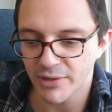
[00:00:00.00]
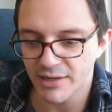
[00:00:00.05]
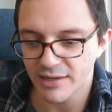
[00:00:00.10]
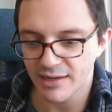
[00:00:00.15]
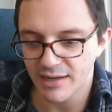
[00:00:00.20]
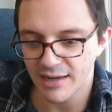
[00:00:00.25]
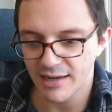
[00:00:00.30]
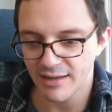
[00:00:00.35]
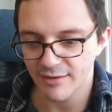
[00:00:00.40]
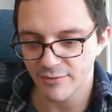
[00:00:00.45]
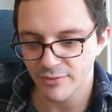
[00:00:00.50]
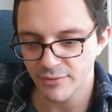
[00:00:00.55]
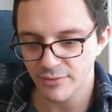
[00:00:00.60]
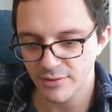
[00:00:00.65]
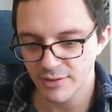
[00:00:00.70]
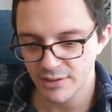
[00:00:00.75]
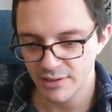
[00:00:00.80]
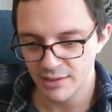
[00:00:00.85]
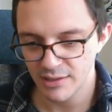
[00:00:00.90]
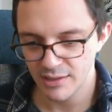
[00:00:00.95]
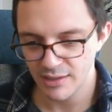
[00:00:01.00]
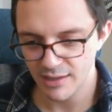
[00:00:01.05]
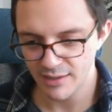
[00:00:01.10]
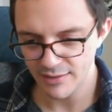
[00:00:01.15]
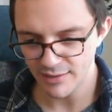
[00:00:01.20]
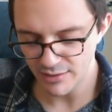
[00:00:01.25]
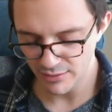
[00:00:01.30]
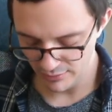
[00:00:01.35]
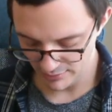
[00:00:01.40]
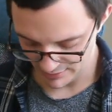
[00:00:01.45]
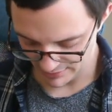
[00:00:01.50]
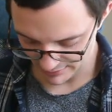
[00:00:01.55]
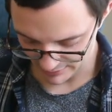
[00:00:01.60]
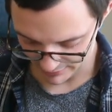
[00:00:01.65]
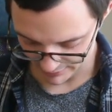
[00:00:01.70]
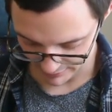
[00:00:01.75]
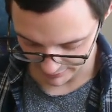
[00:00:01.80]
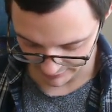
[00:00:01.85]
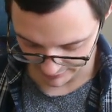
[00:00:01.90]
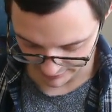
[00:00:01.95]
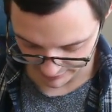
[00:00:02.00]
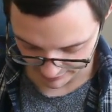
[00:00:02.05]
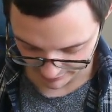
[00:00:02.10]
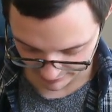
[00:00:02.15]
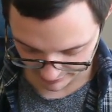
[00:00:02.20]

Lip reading: in A level, and then you get a